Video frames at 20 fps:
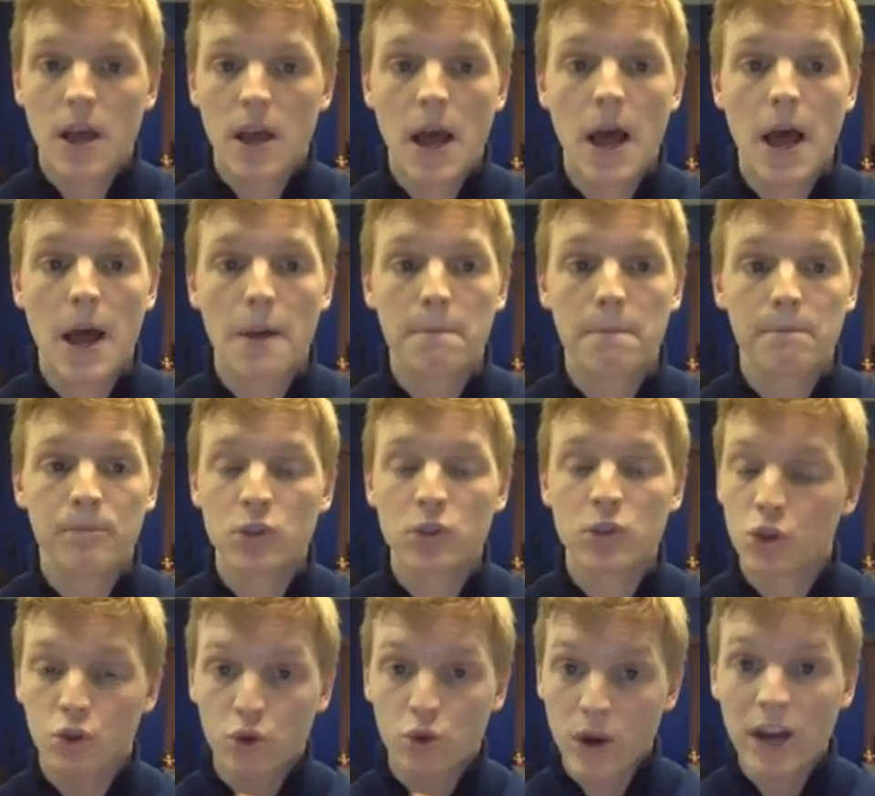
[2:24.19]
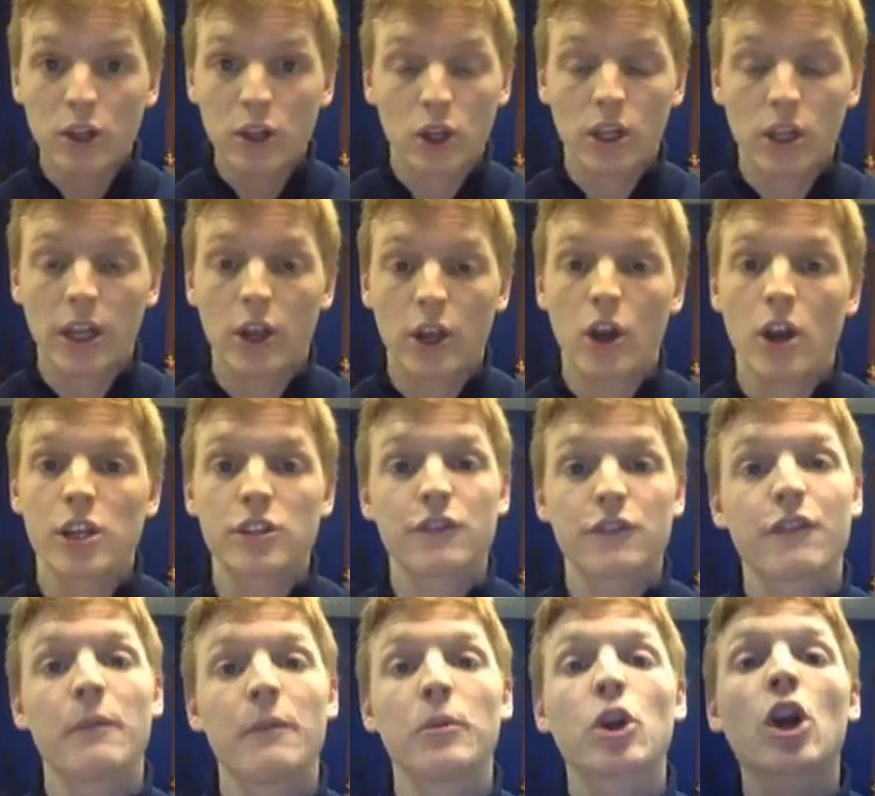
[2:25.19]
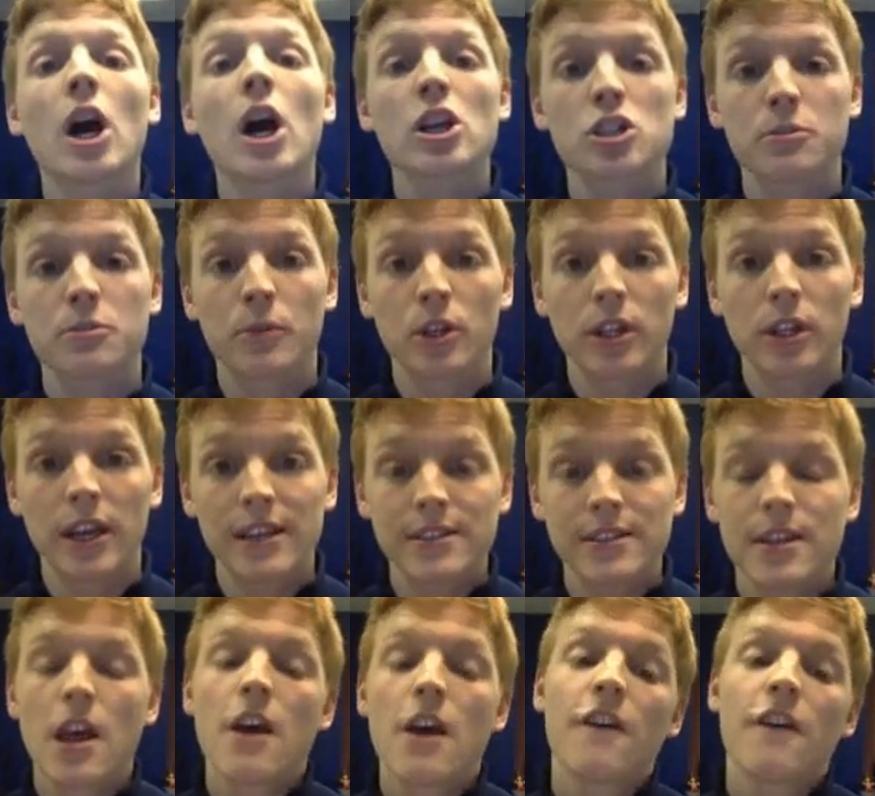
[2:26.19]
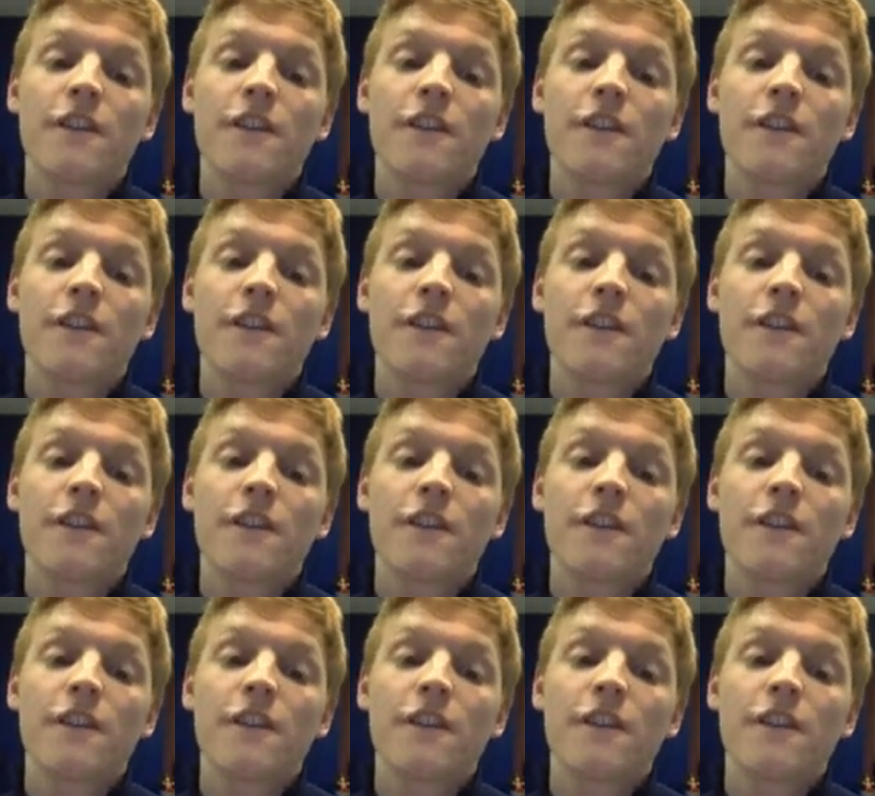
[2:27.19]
You create a lookalike audience from your customer list.